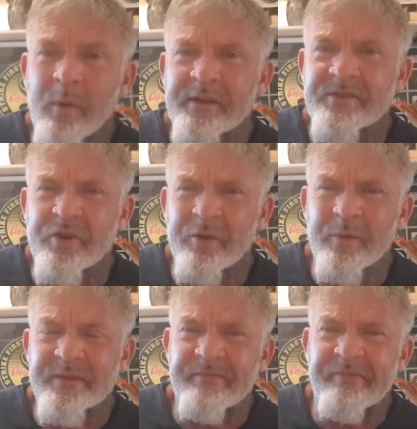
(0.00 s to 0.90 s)
1 and 2
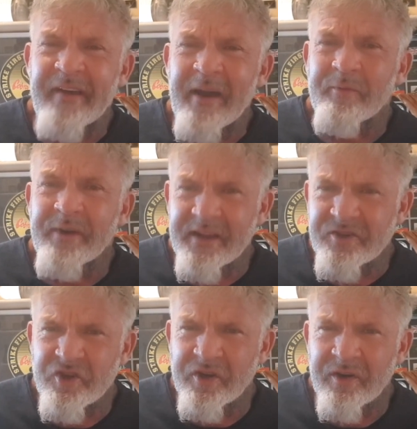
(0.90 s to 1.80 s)
is a
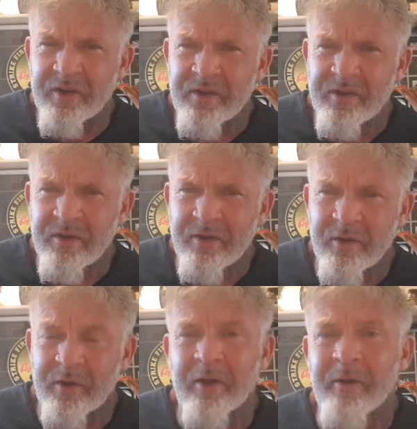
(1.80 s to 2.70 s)
foundation.
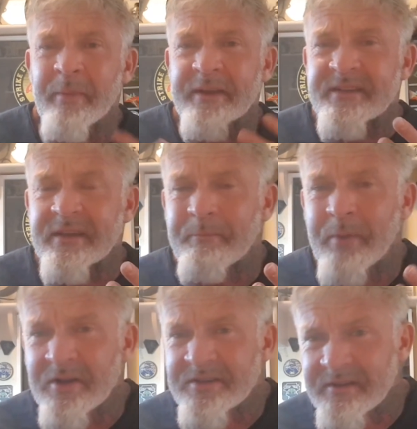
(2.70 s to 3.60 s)
You learn basic
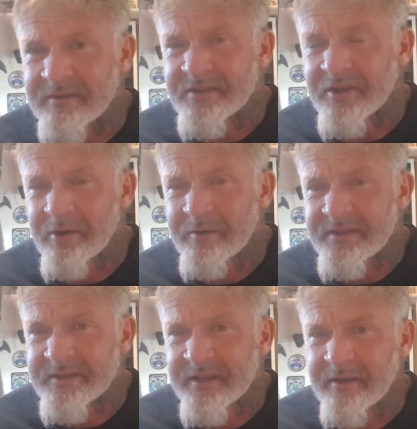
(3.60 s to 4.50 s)
personal
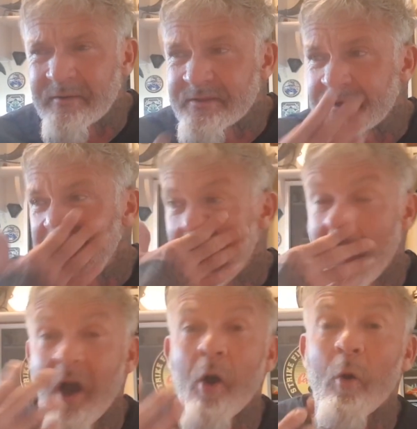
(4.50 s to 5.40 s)
security skills,
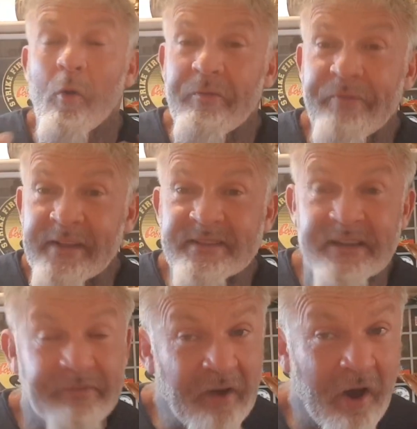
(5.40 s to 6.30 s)

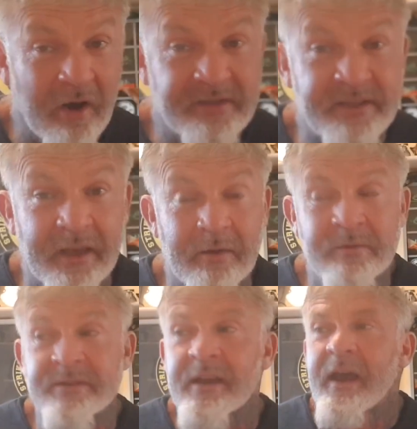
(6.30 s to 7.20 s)
offensive hard
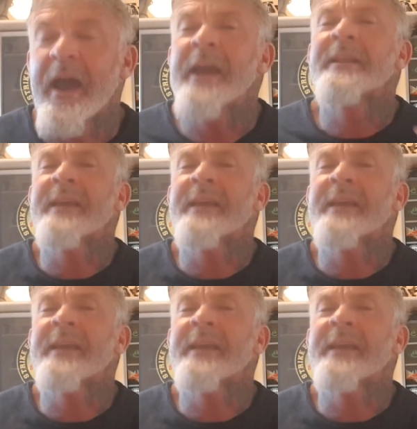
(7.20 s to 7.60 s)
skills, and